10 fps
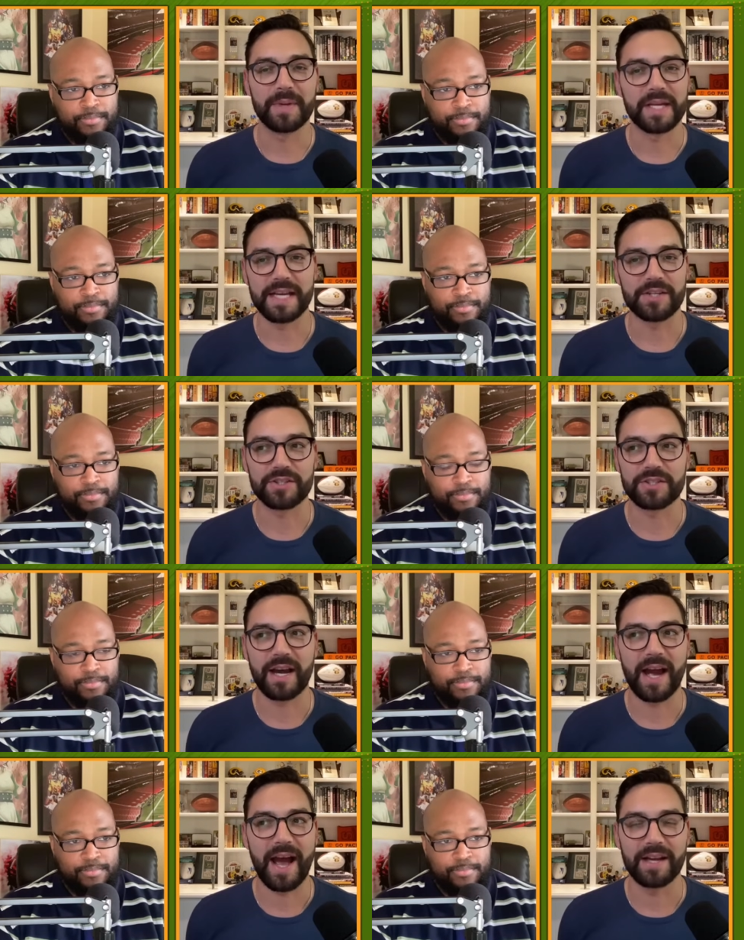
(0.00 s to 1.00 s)
Speaker 1: because I just
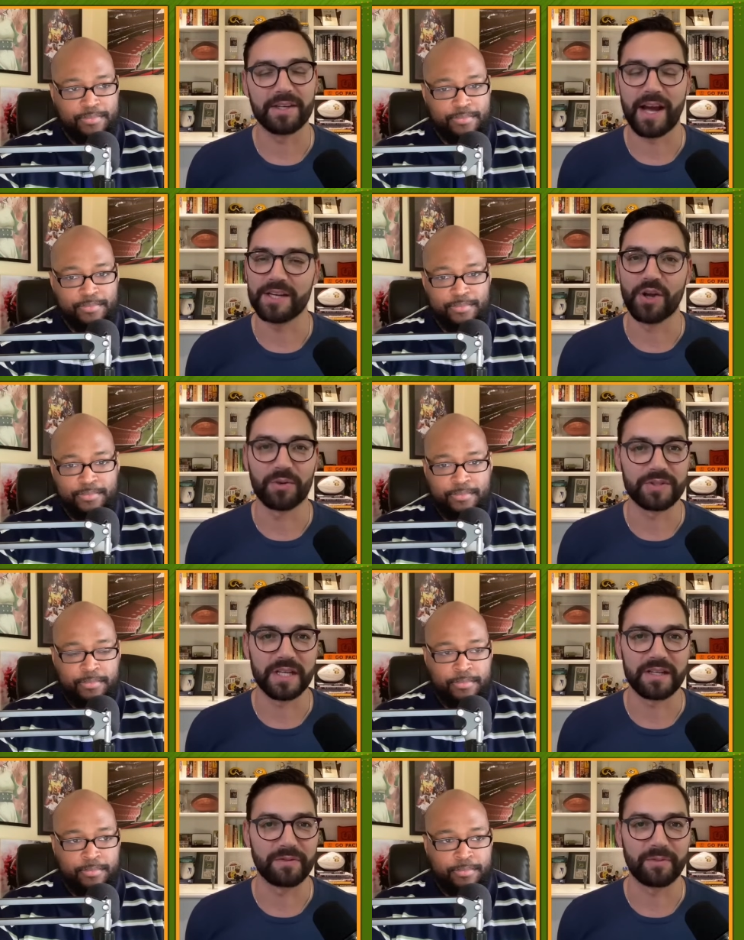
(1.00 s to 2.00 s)
I I don't see
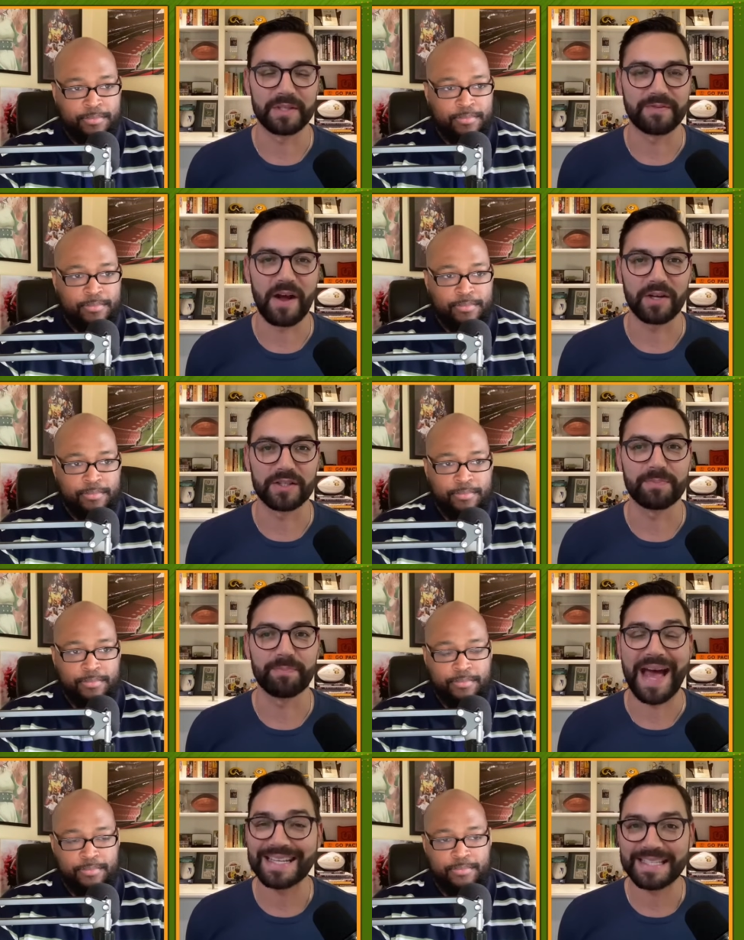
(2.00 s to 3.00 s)
enough from this Falcons
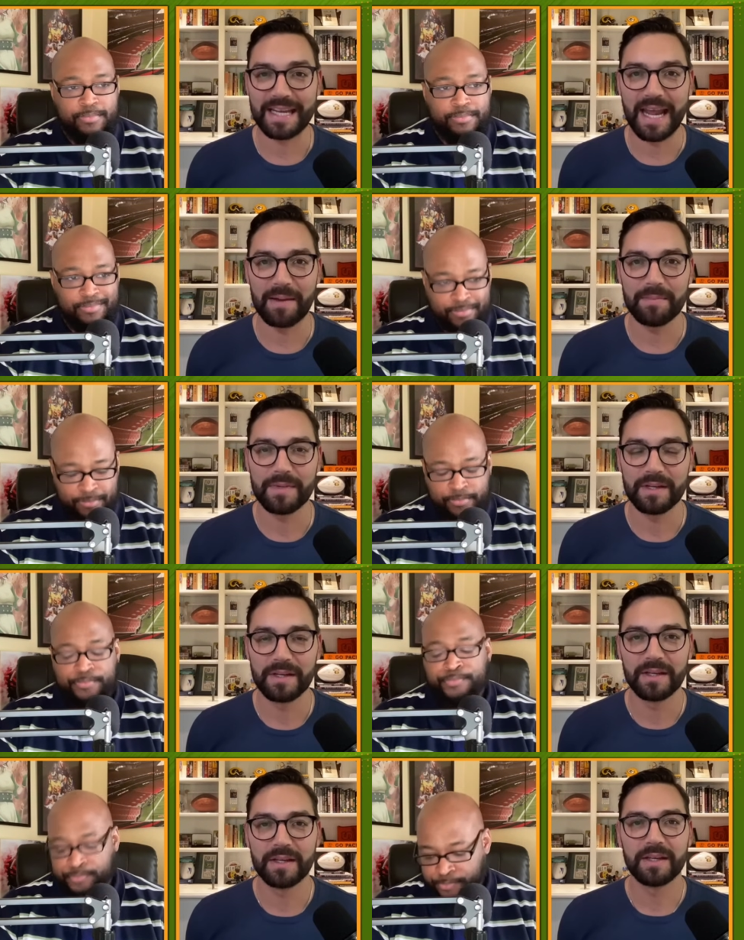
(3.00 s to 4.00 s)
passing game
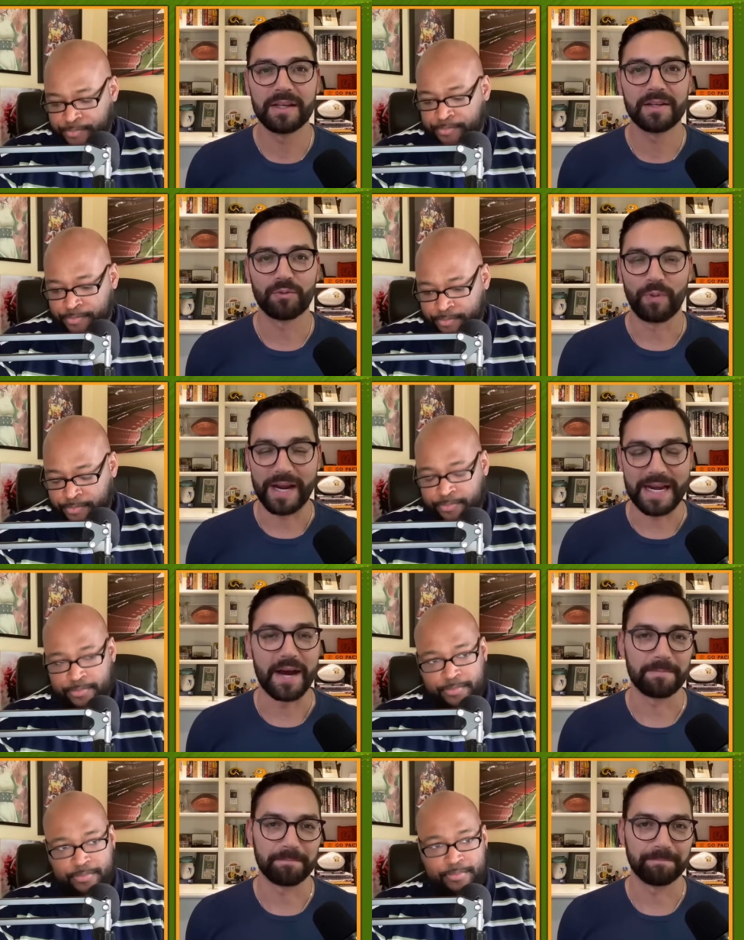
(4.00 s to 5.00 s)
right
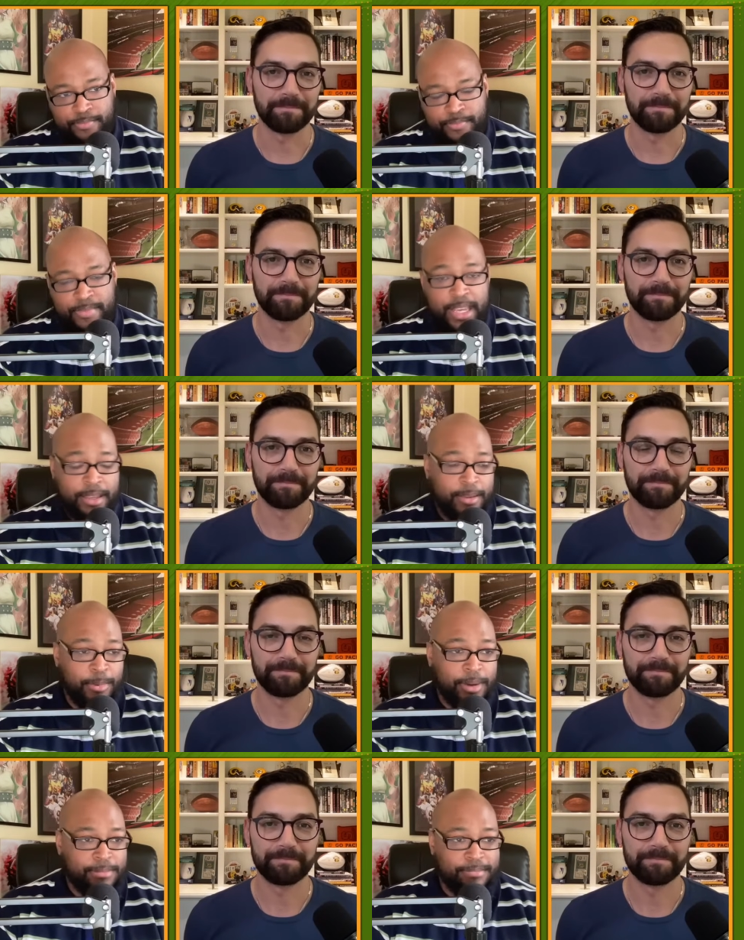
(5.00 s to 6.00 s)
now.
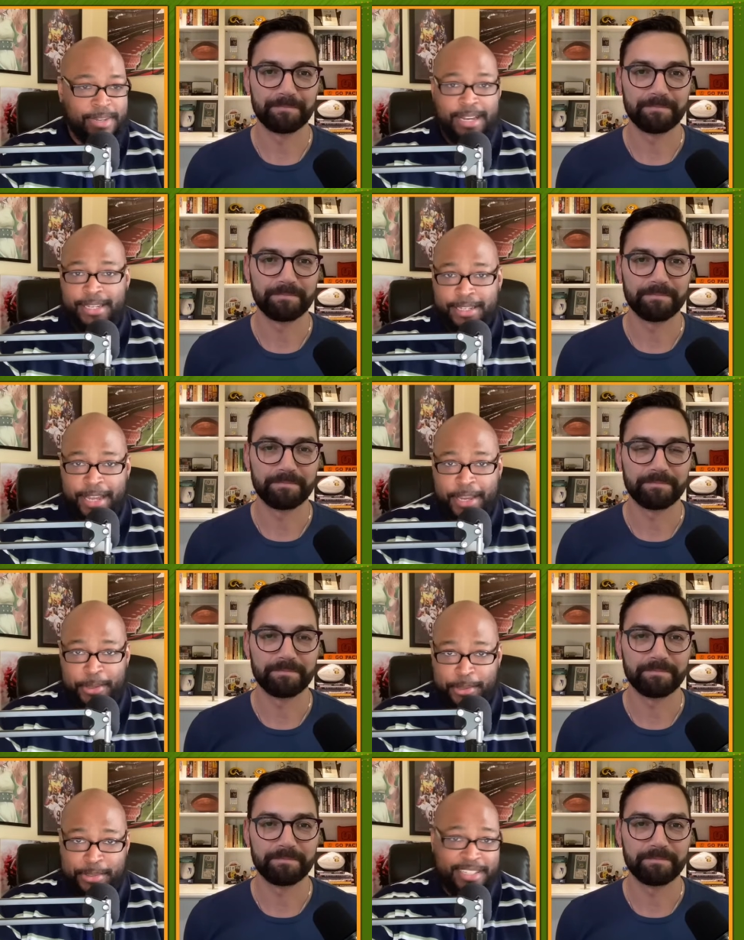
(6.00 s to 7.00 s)
Speaker 2: Well, I can
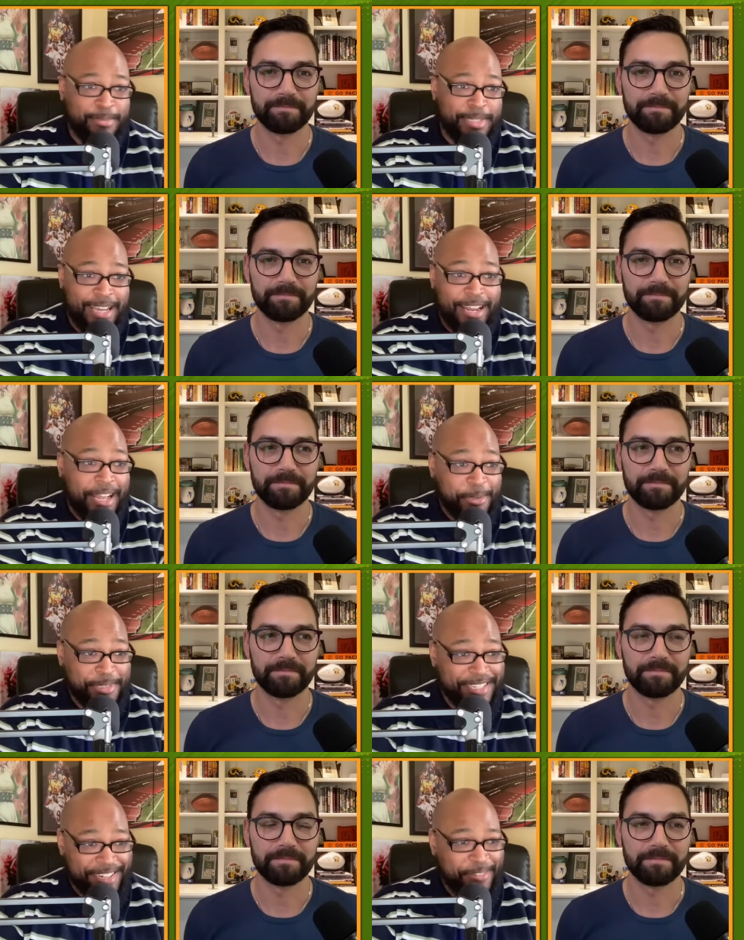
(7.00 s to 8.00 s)
echo those sentiments. I, I
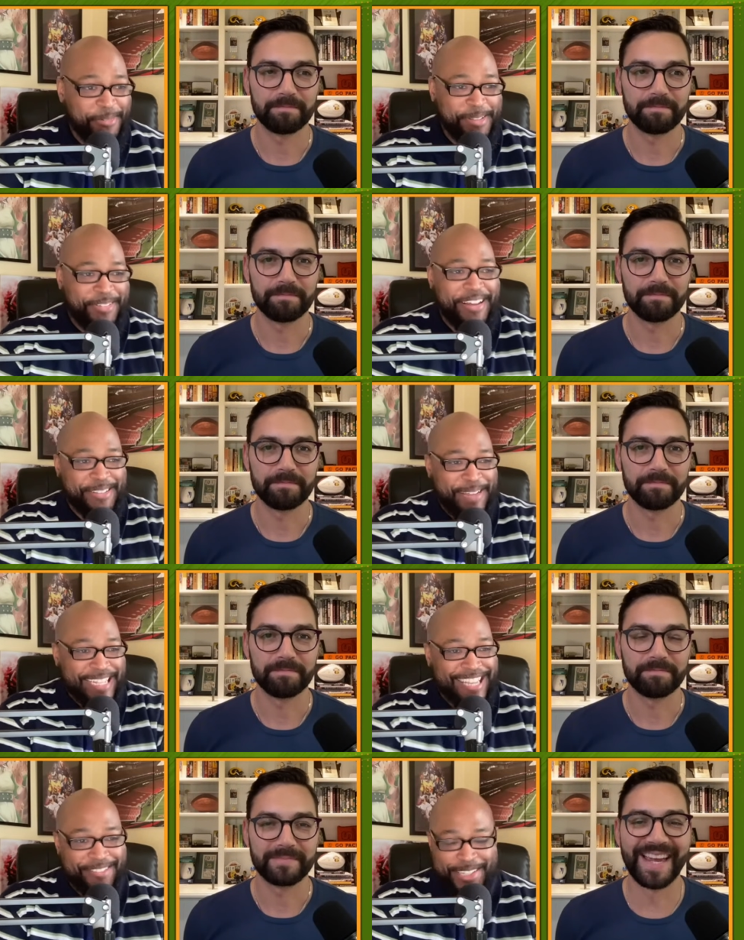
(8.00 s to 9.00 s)
don't see enough from this Falcons
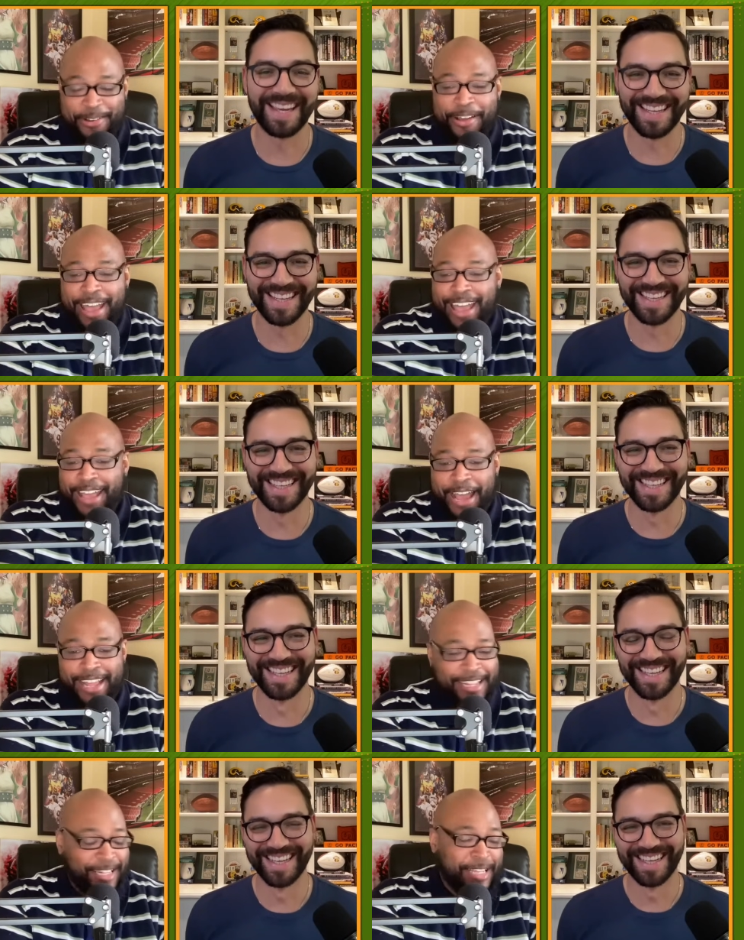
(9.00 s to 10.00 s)
passing game. So,
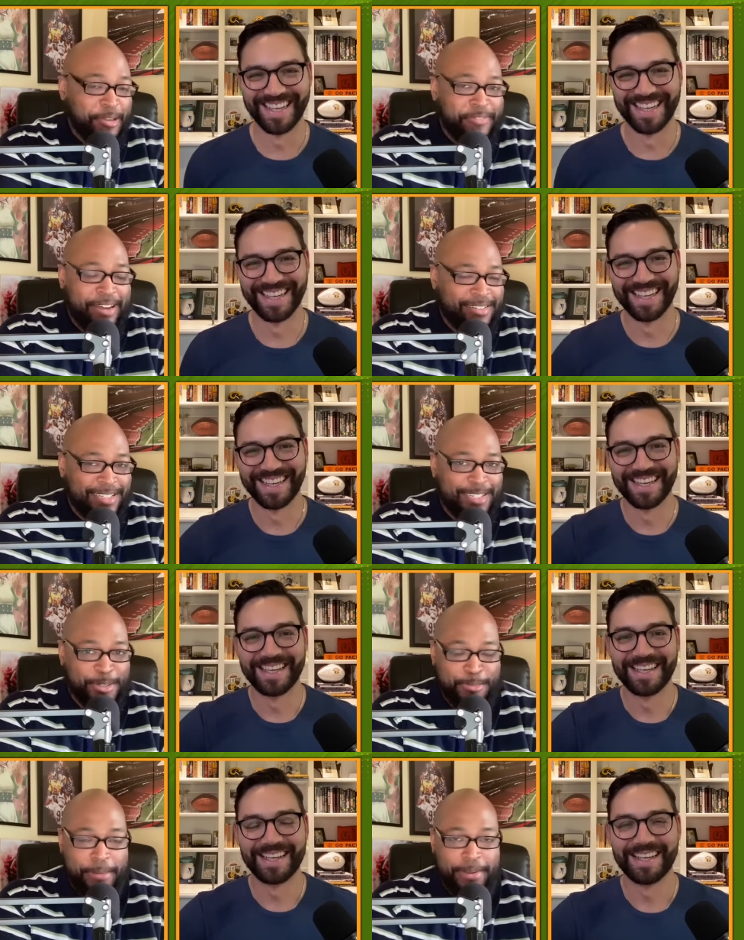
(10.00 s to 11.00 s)
I, Locked On Falcons
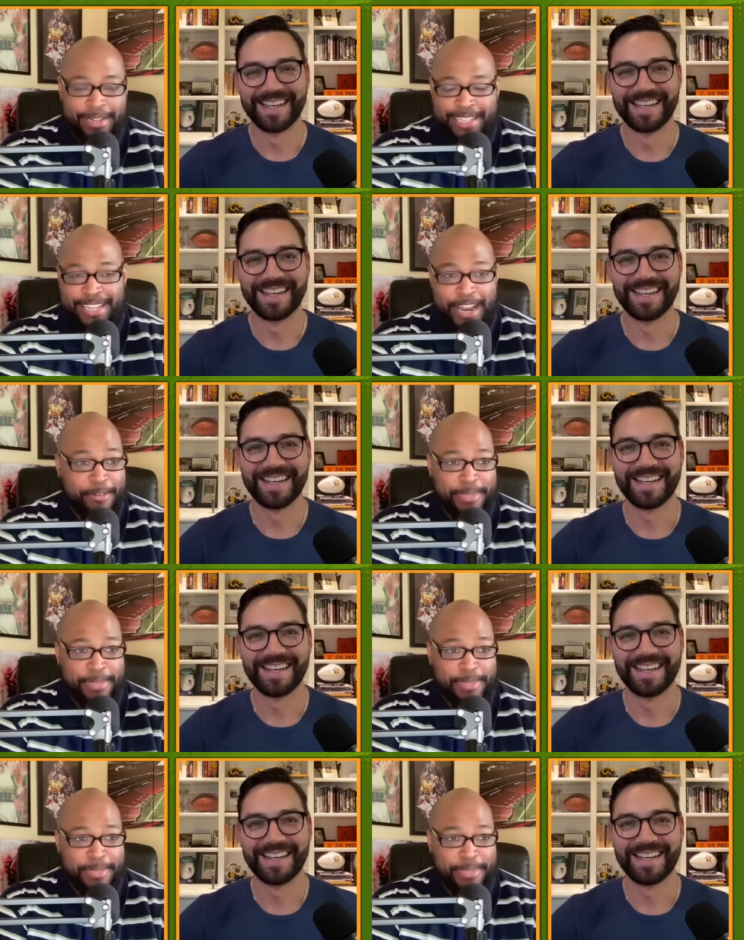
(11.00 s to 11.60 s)
listeners is probably going to get tired of